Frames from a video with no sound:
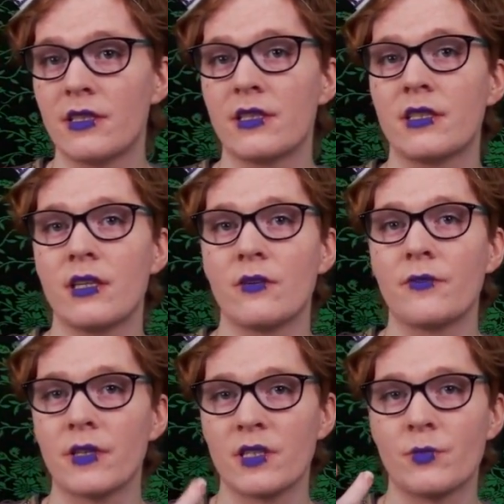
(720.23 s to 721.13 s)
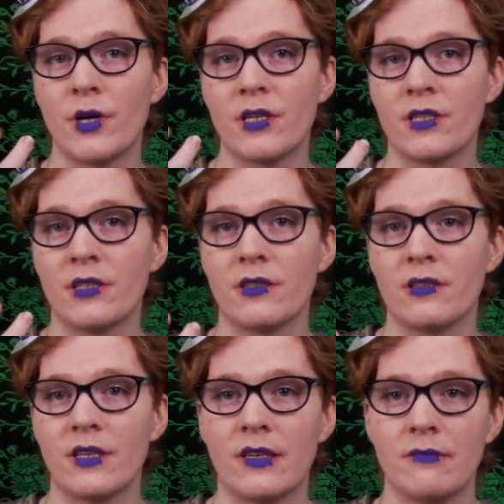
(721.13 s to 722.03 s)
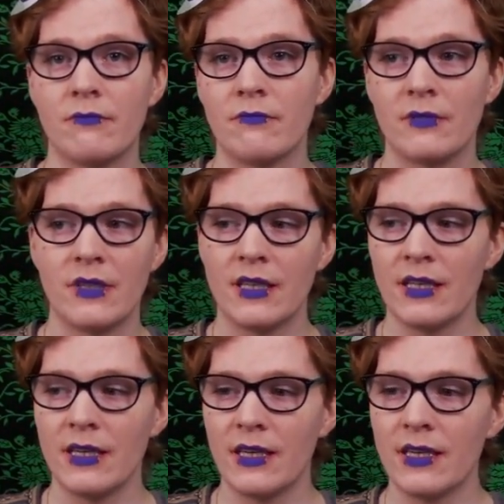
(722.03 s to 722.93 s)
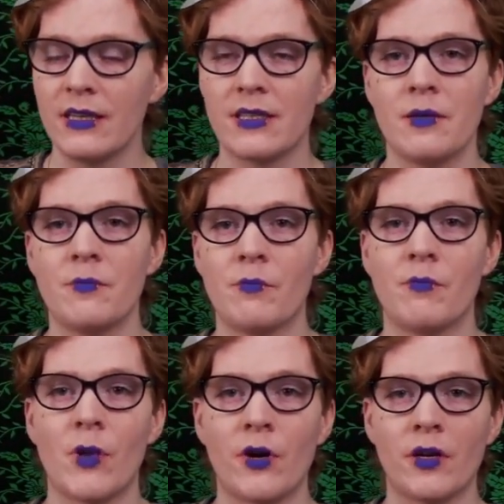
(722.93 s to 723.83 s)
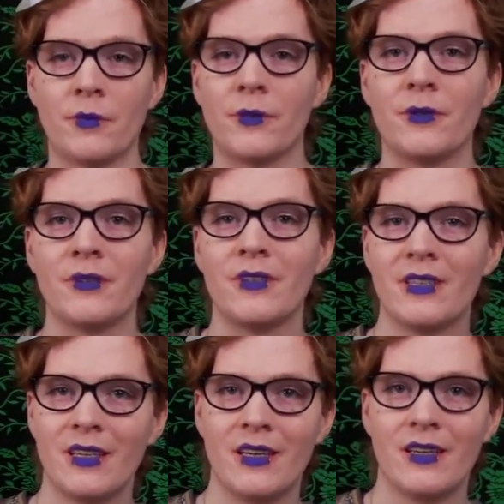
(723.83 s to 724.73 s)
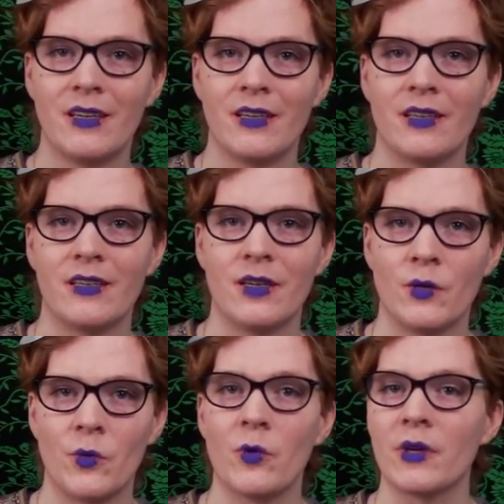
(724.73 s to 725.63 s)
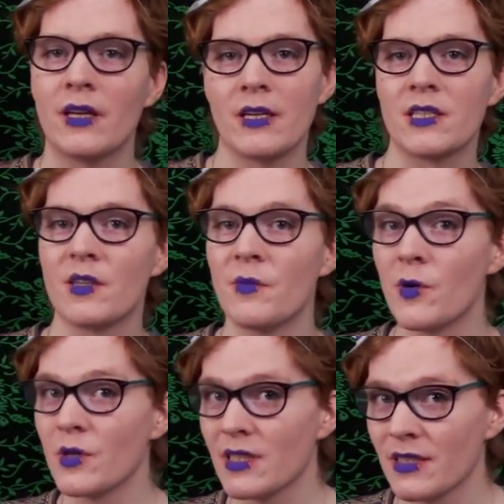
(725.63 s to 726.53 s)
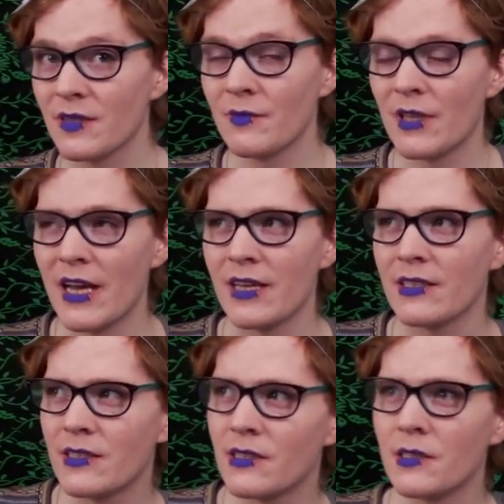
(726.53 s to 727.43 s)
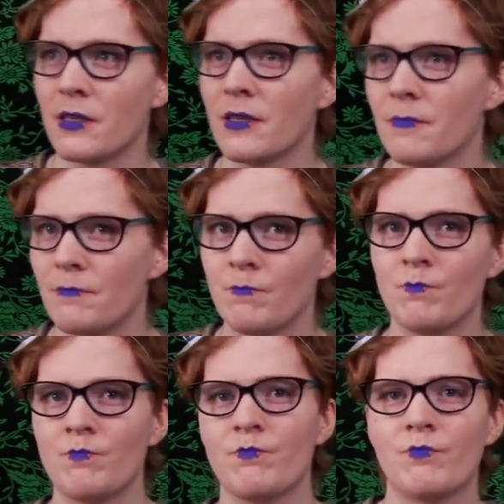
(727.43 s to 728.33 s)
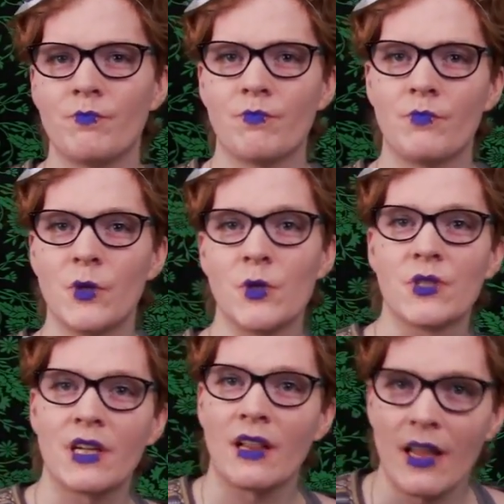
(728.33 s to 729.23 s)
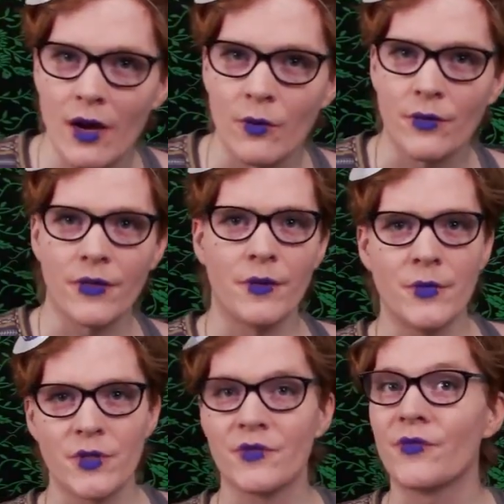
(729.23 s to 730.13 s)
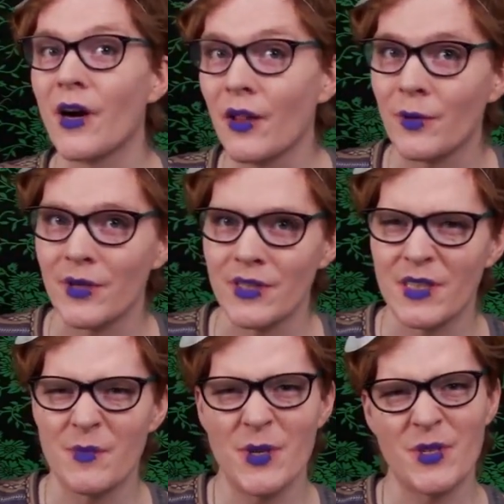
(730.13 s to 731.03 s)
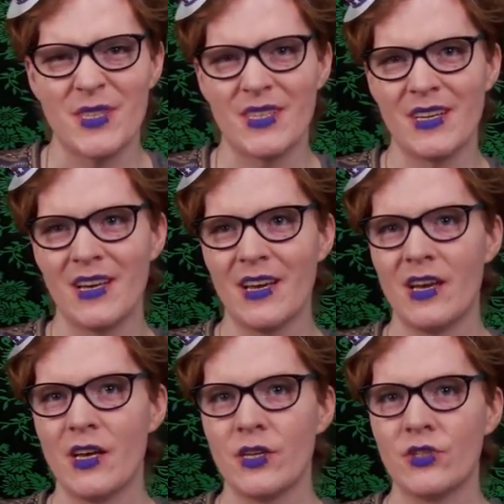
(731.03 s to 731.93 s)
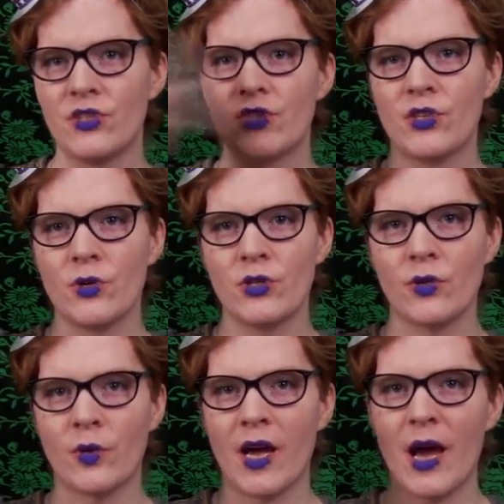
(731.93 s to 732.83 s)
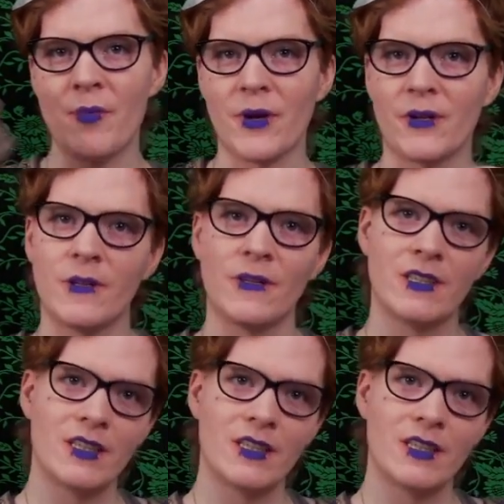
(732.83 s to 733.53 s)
self expression that isn't marketable, that won't get us the most likes, the most clout, the most followers, the most social capital.